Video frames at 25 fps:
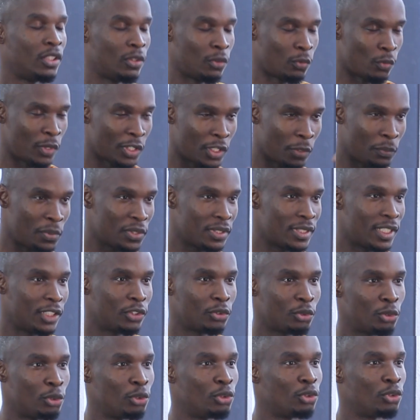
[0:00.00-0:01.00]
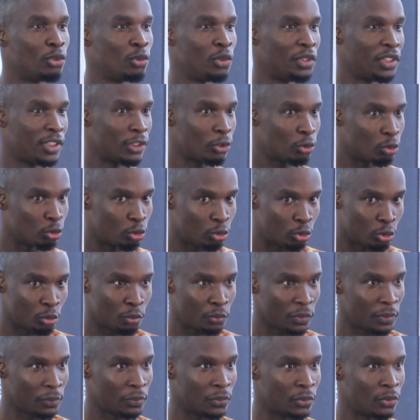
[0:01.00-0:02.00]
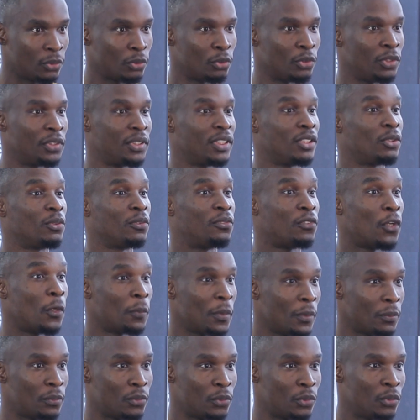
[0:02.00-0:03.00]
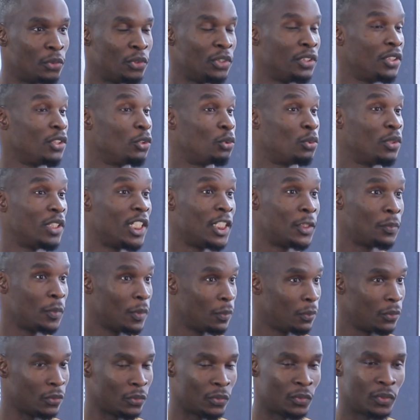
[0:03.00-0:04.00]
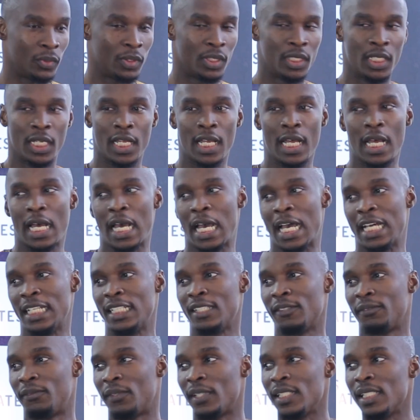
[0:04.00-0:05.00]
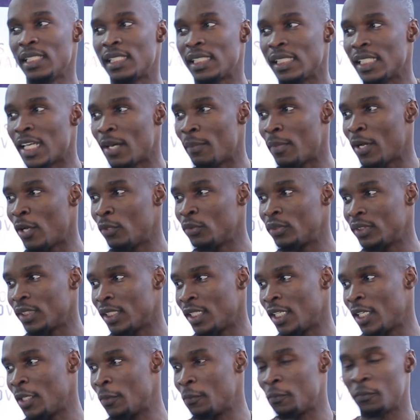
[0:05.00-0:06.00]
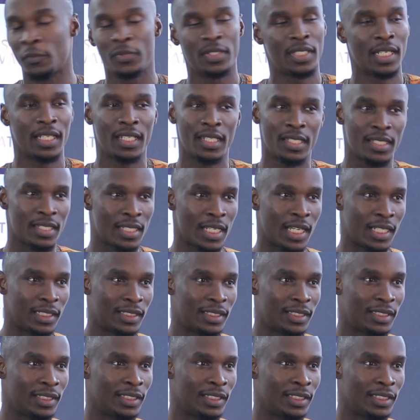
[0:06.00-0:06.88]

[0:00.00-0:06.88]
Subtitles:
when your business grows, you increase to 2 people, you increase to 4 people, you increase to 8 people. And the funny thing about tech is that